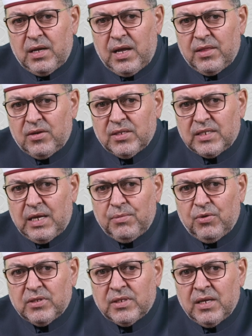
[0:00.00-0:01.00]
other
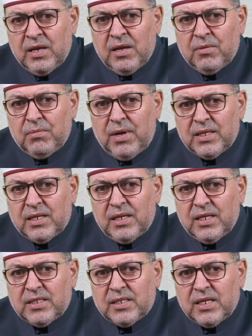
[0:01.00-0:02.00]
examples, but
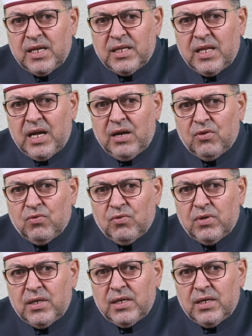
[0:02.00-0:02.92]
let's say now